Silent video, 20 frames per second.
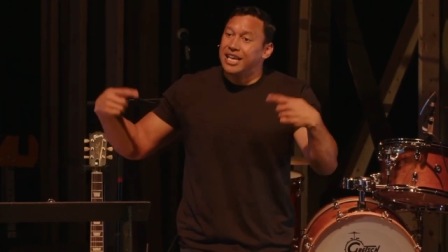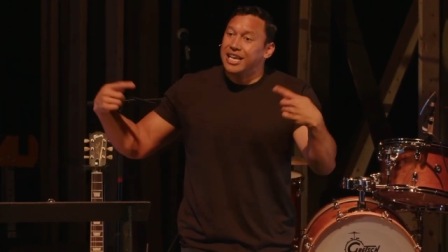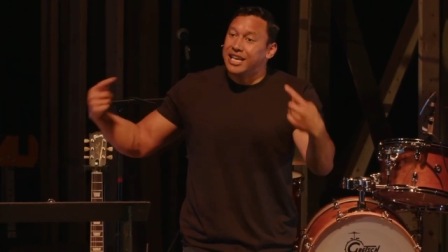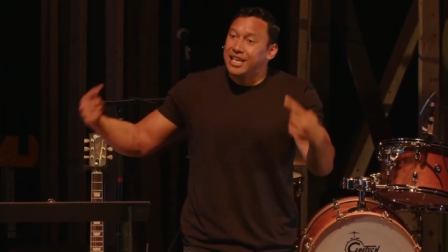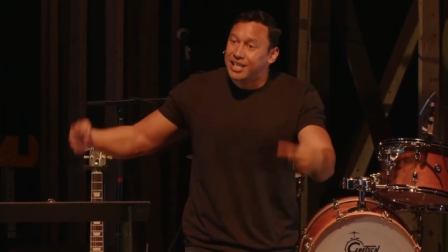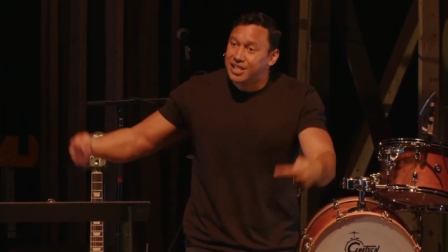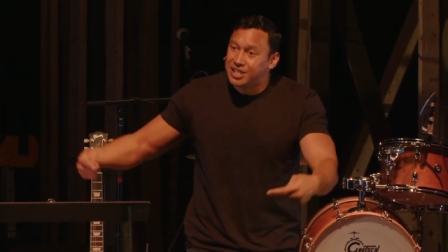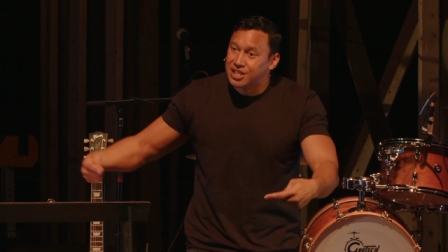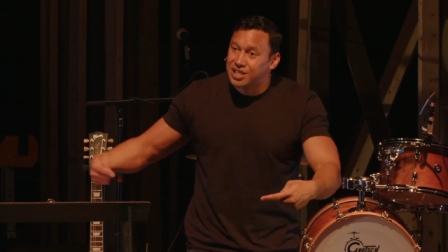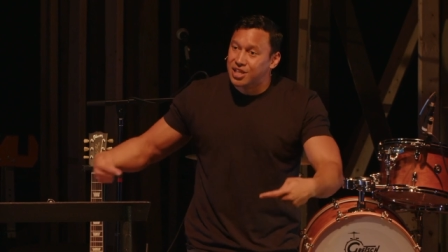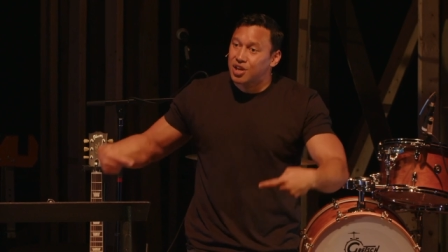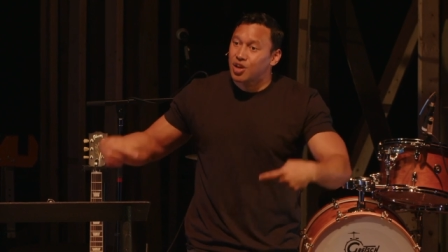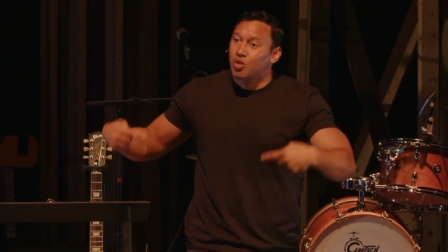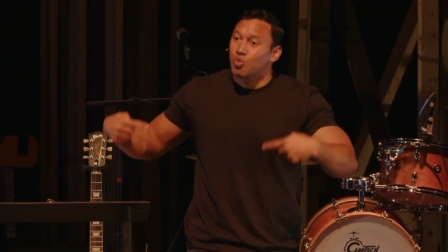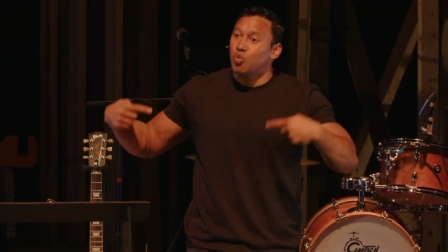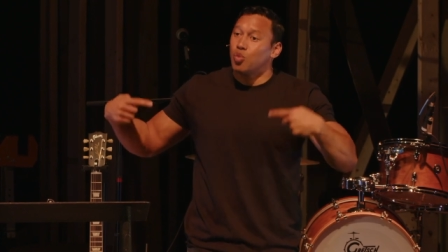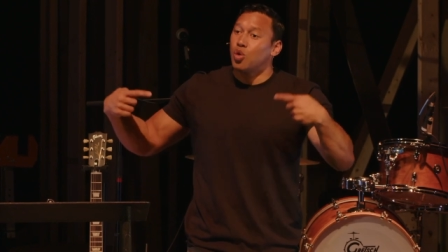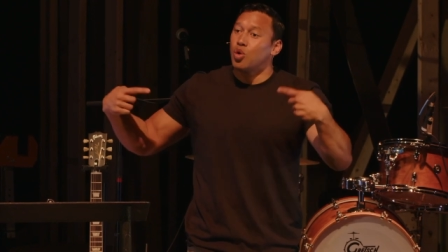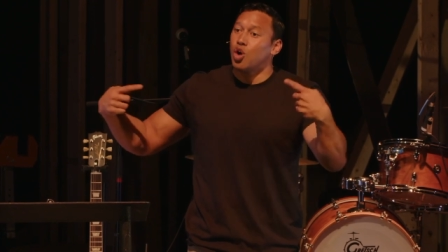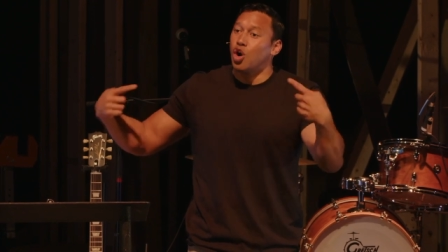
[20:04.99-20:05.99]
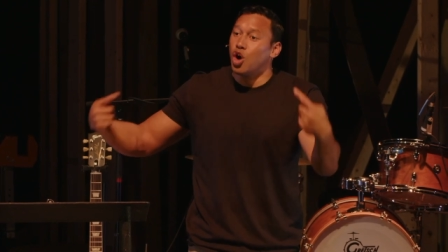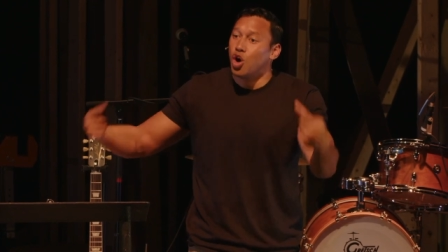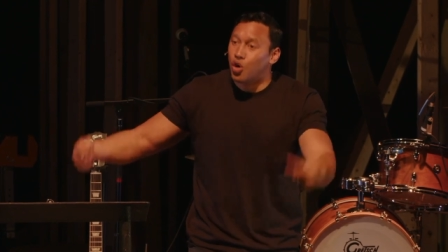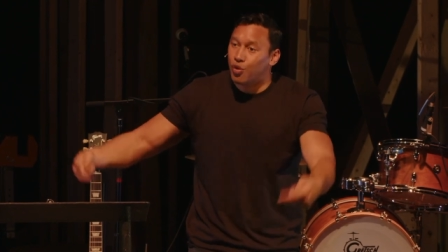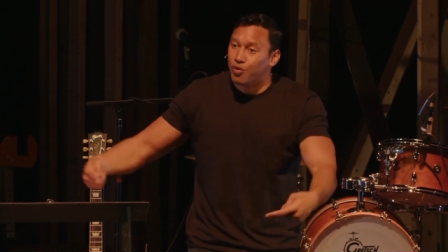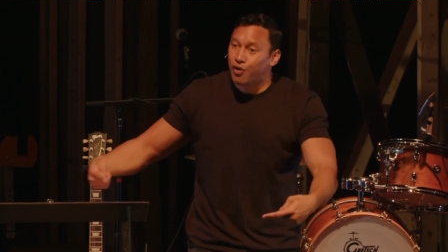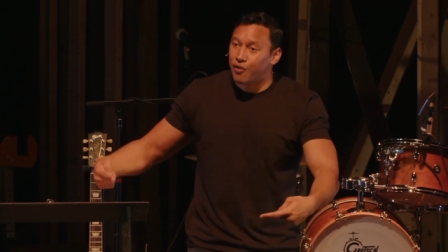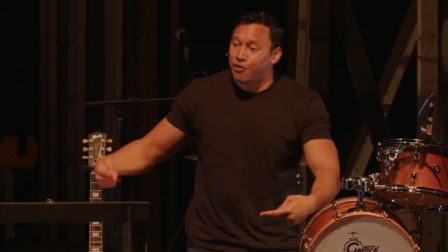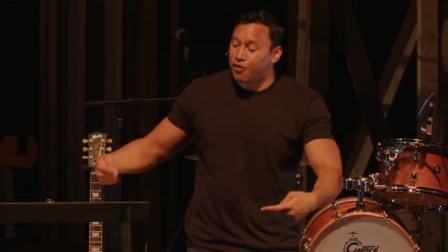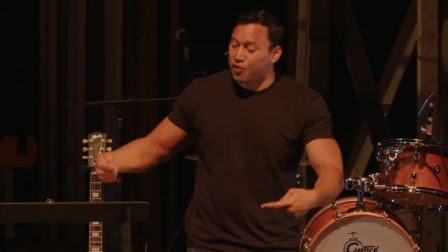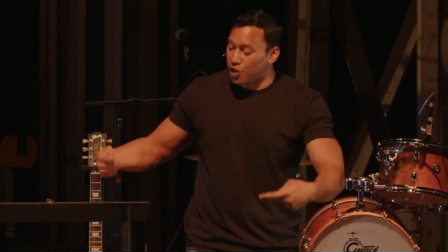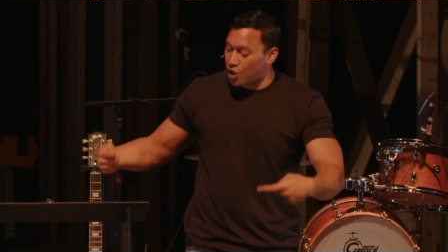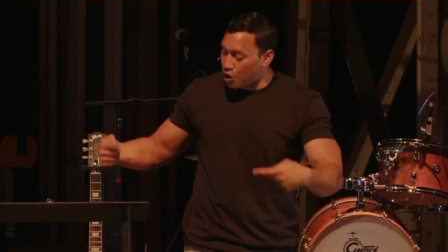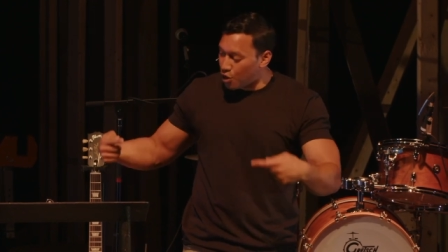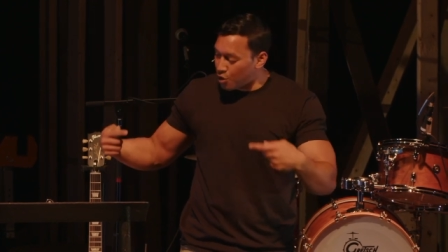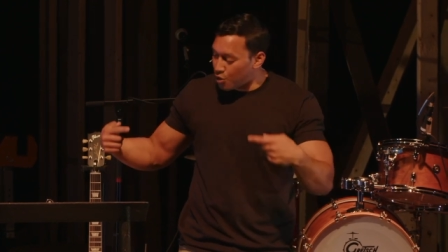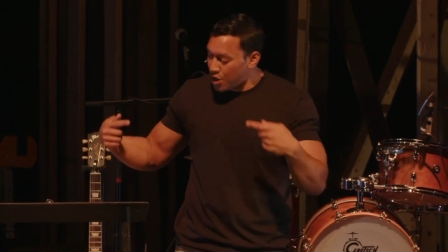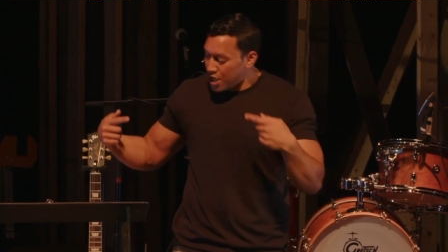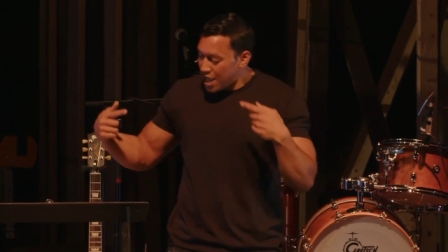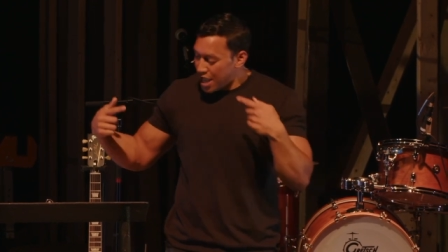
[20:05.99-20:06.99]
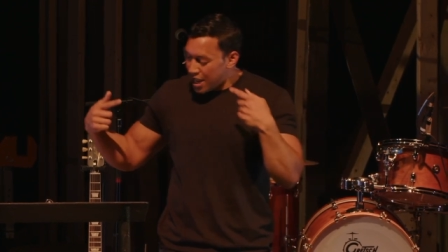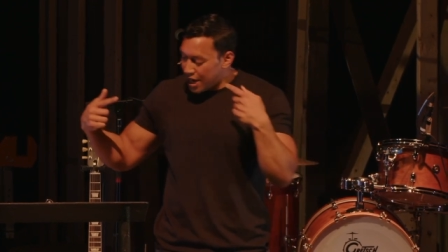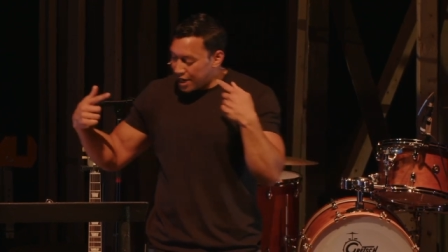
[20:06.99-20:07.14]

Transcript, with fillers: it will overflow